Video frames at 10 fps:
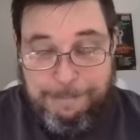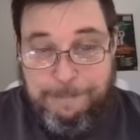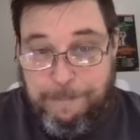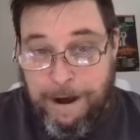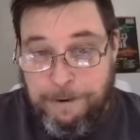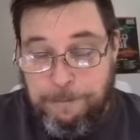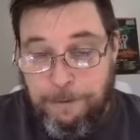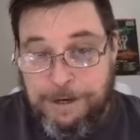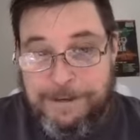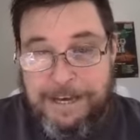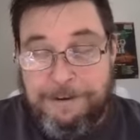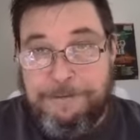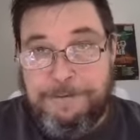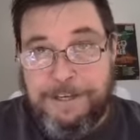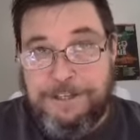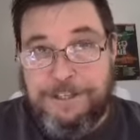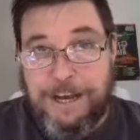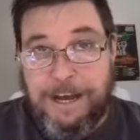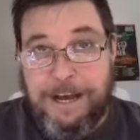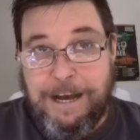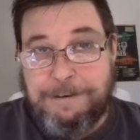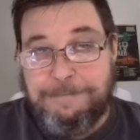But what can we get from this? We're